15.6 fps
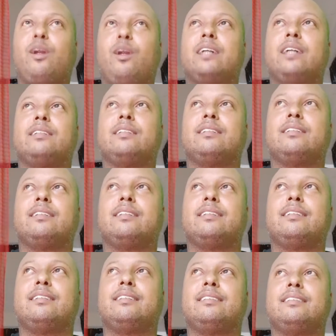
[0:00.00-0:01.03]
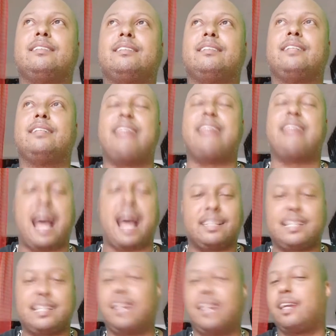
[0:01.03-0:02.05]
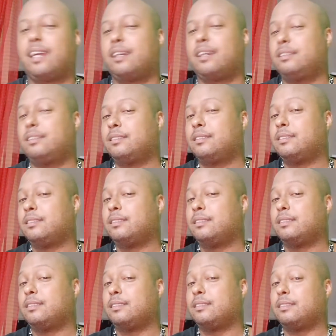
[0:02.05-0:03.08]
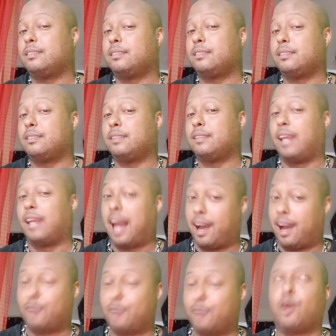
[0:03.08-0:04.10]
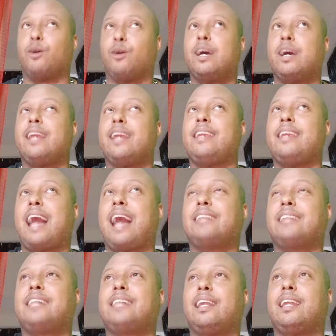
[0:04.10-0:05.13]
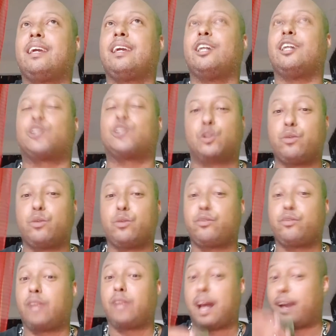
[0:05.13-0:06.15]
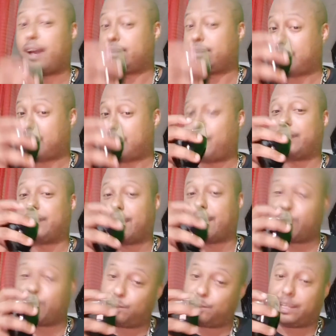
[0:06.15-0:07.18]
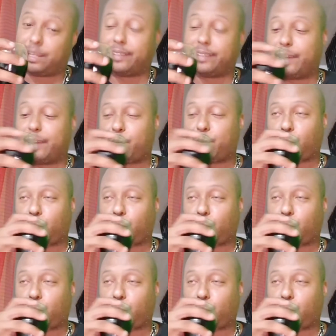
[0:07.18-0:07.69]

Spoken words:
call it not telling a lie. No, not telling a truthful lie. How about that? We can move like that.